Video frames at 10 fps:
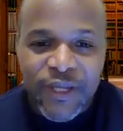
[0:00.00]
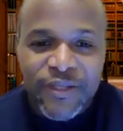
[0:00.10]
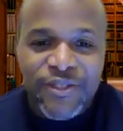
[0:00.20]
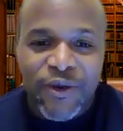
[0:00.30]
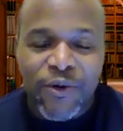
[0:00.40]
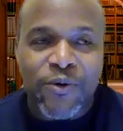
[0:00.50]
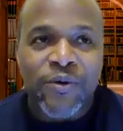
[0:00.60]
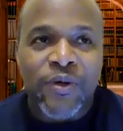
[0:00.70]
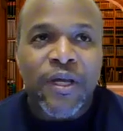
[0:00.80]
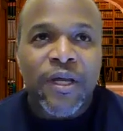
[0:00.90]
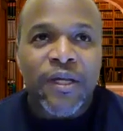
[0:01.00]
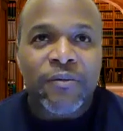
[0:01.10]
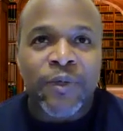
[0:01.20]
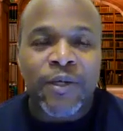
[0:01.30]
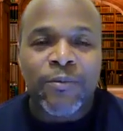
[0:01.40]
So
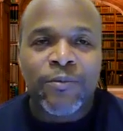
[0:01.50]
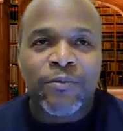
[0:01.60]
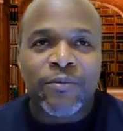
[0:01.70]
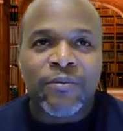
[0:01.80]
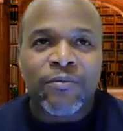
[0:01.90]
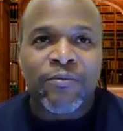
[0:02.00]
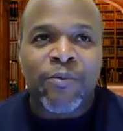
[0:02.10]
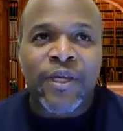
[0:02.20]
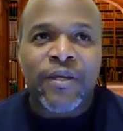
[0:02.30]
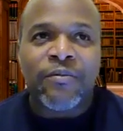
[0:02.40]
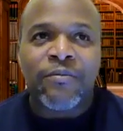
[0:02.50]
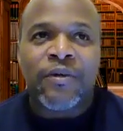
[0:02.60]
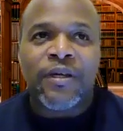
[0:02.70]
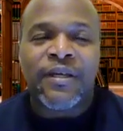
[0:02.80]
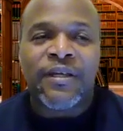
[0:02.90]

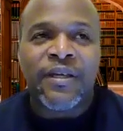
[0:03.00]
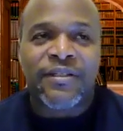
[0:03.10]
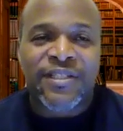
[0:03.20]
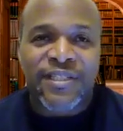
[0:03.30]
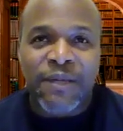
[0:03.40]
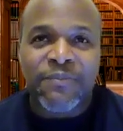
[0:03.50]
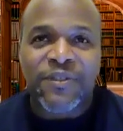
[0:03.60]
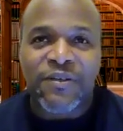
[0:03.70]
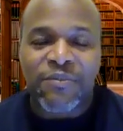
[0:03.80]
it seems